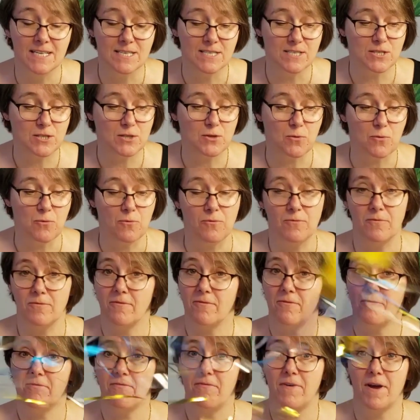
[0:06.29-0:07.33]
So
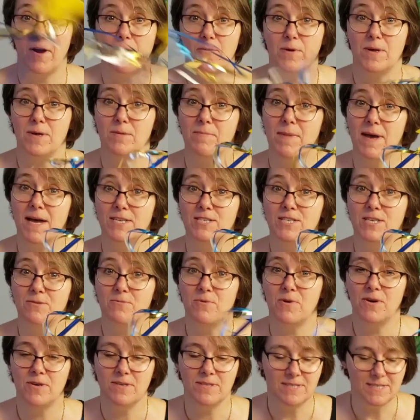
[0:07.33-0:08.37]
fairy magic
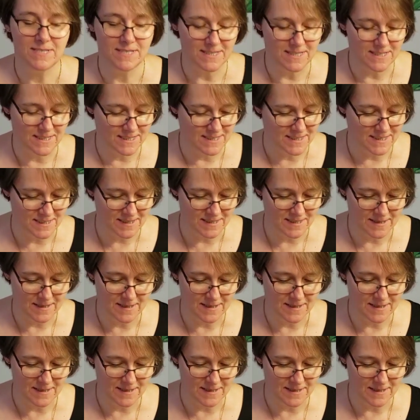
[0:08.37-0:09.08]
wands,